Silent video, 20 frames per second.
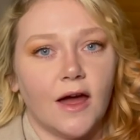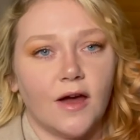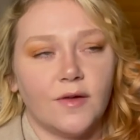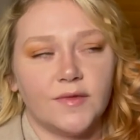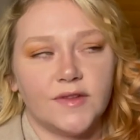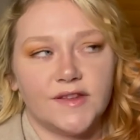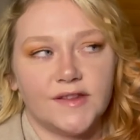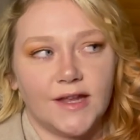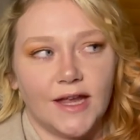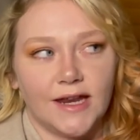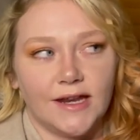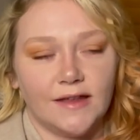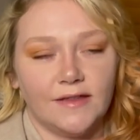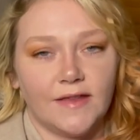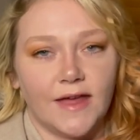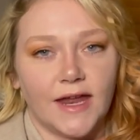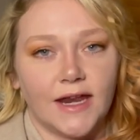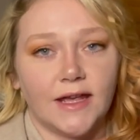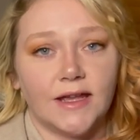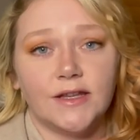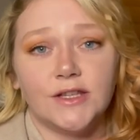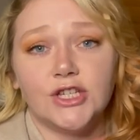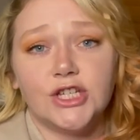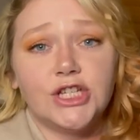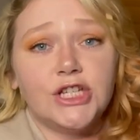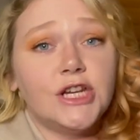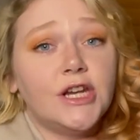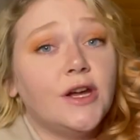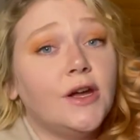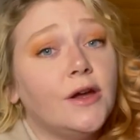stated that it
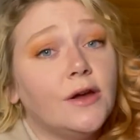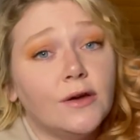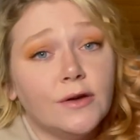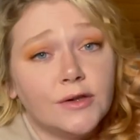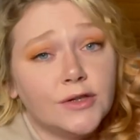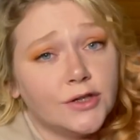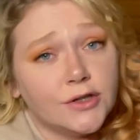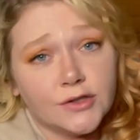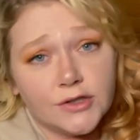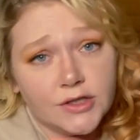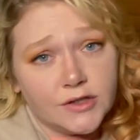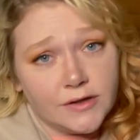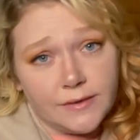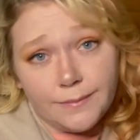chilled her to the